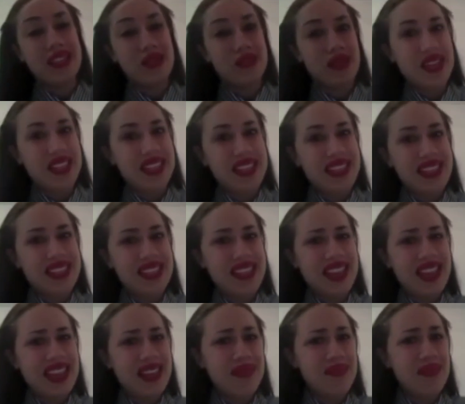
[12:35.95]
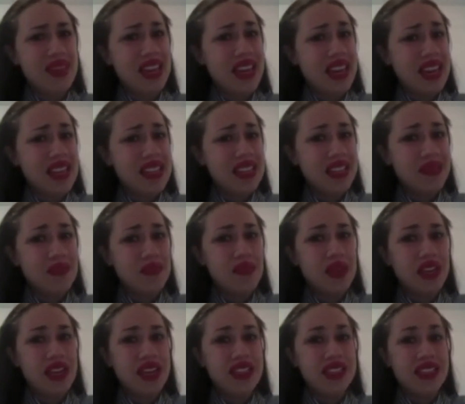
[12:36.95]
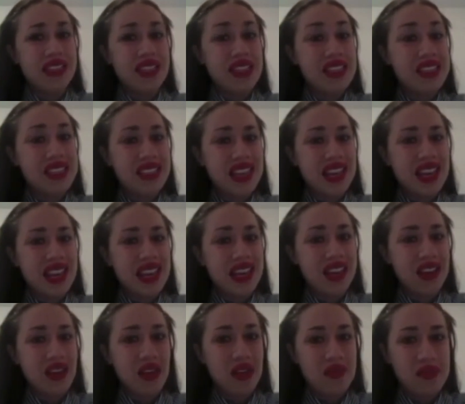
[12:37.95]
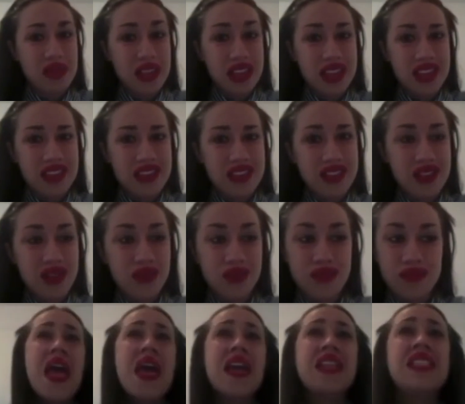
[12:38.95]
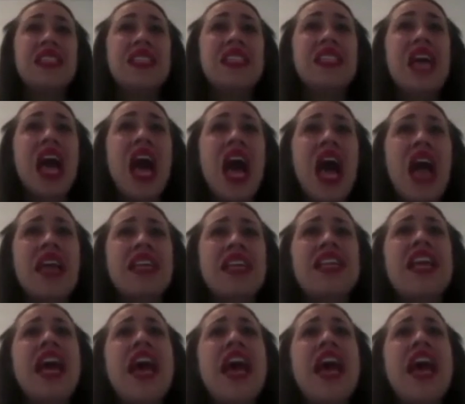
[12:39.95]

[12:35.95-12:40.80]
is racist. Um, it isn't, because he said it, not me, so. And I